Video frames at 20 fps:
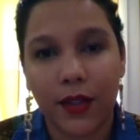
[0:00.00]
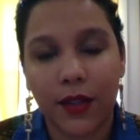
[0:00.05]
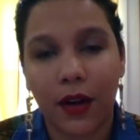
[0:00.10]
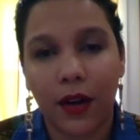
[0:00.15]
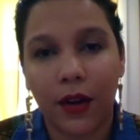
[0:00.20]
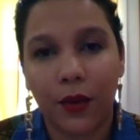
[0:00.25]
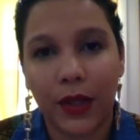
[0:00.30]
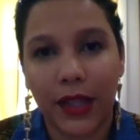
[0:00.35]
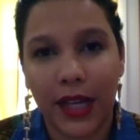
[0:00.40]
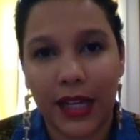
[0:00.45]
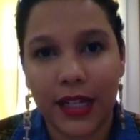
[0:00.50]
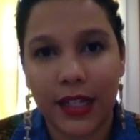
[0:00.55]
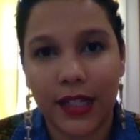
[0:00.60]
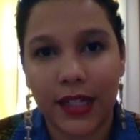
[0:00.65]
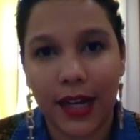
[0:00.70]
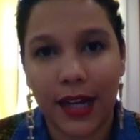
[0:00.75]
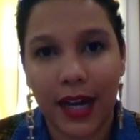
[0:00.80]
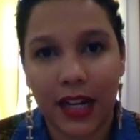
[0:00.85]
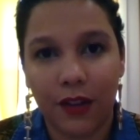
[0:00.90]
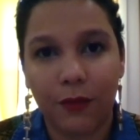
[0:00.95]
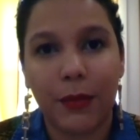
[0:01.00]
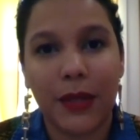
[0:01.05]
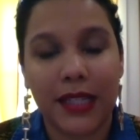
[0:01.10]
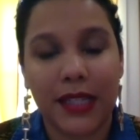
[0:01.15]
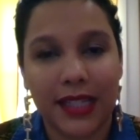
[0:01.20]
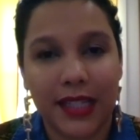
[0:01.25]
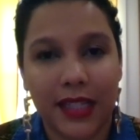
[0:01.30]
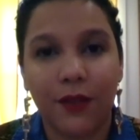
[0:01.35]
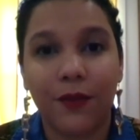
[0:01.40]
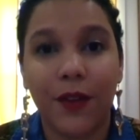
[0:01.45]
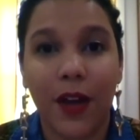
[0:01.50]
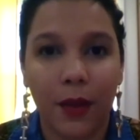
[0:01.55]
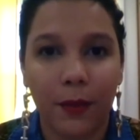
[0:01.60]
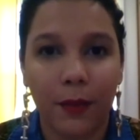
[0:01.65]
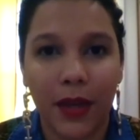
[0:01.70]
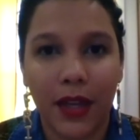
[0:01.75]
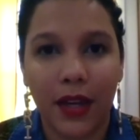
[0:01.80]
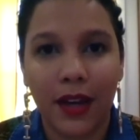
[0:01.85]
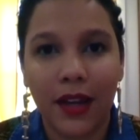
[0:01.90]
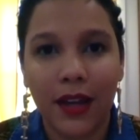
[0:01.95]
are related to kind of business
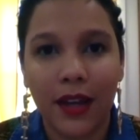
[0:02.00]
development.